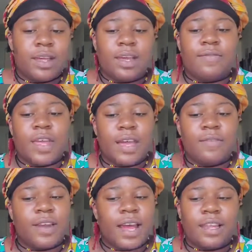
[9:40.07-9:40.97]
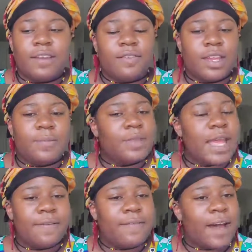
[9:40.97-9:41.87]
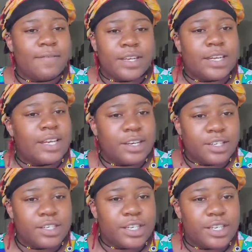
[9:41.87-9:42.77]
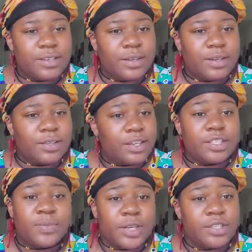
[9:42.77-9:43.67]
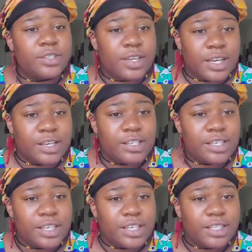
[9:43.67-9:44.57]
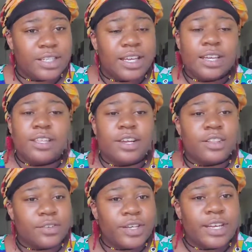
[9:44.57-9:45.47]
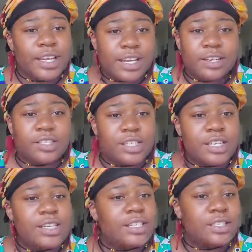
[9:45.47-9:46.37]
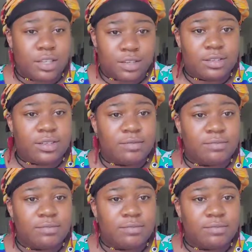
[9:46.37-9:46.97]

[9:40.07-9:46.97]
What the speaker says: If they have not leveled up that 5D energy, their spiritual energy, their 3D energy sucks.